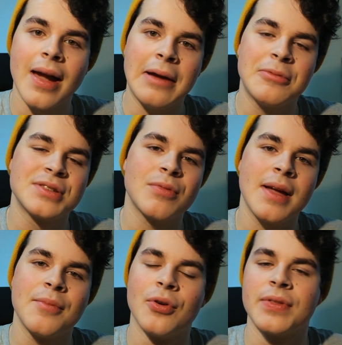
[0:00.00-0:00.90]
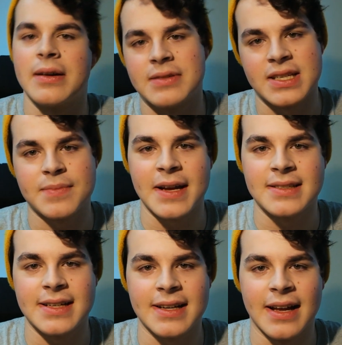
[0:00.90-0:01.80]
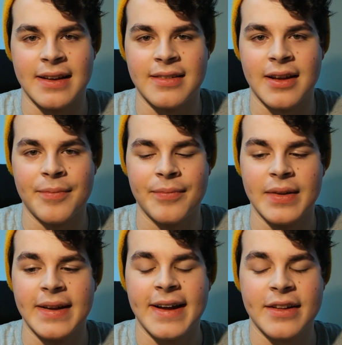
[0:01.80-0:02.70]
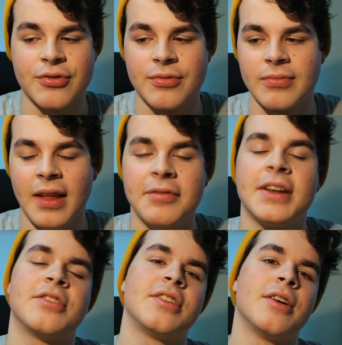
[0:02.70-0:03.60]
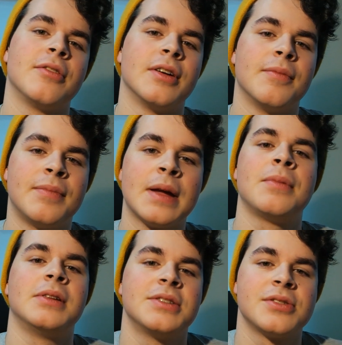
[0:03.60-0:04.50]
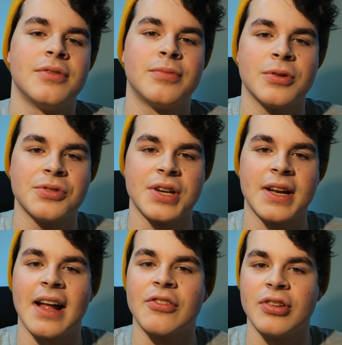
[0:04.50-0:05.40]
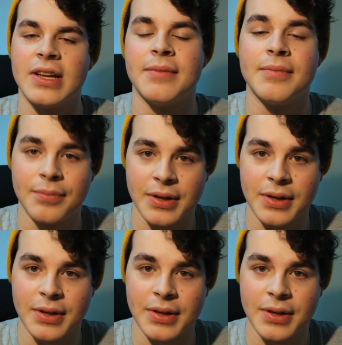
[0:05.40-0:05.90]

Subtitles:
It was way more than I was expecting, and it's lovely to know that people are sort of watching actually,